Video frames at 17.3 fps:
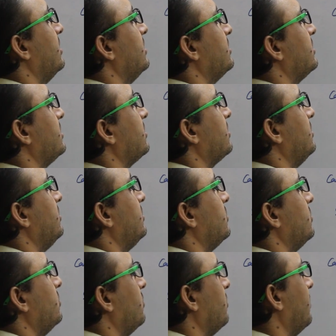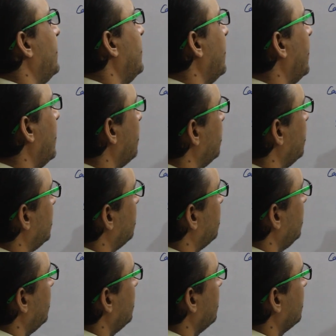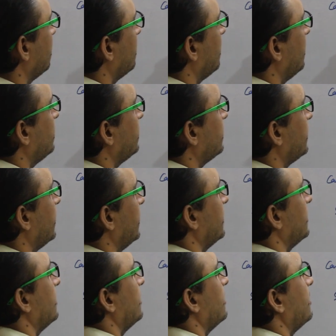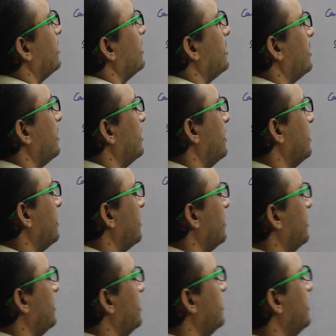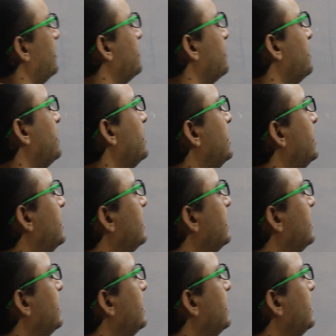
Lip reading: is equal to one arbitrary constant. So